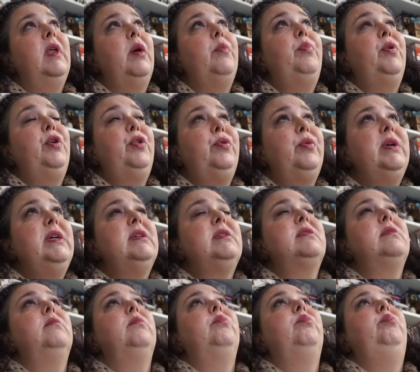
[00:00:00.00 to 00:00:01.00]
Book three
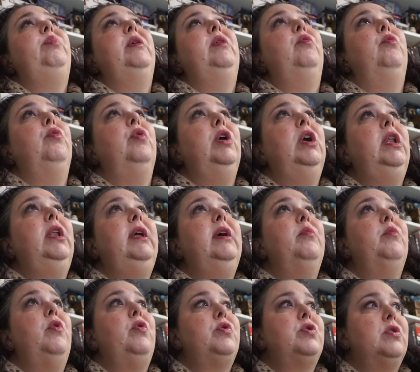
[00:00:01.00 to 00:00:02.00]
has been really
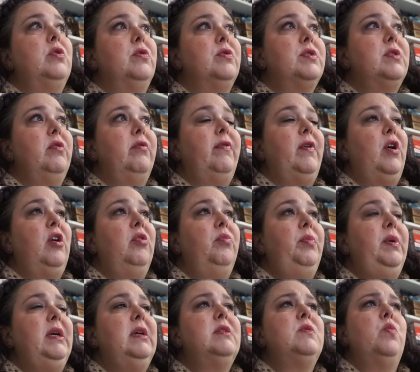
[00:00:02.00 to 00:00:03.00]
emotional so far,
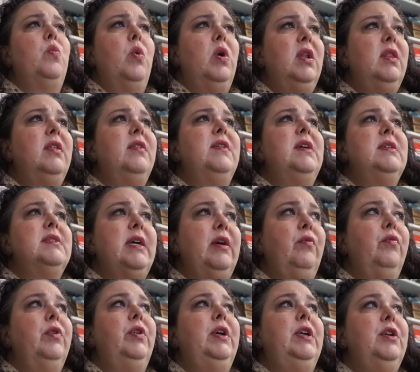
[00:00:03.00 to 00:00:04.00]
because one of the things I
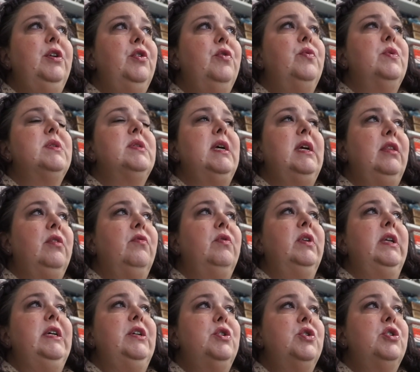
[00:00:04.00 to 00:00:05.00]
really knew was like the
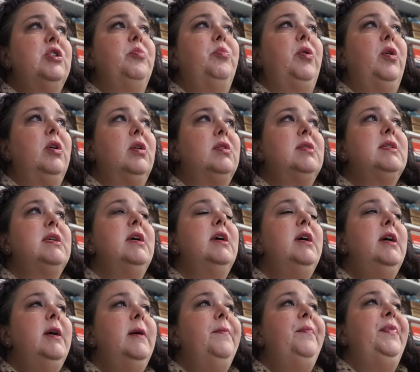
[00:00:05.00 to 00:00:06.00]
relationship arcs
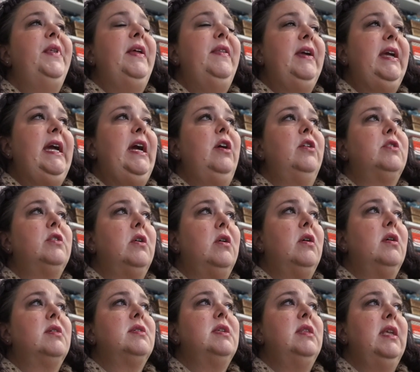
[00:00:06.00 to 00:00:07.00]
and the character
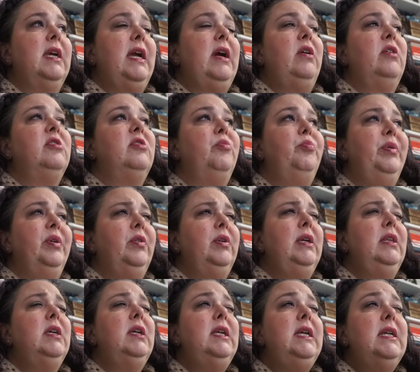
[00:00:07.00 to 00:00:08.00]
arcs and the character
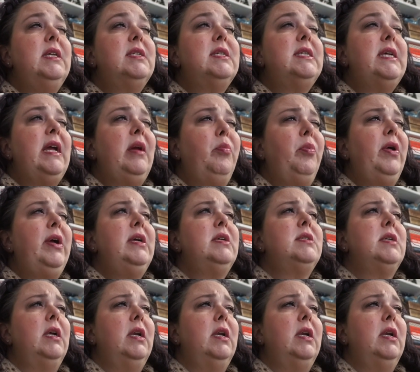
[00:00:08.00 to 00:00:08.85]
building that needed to take place.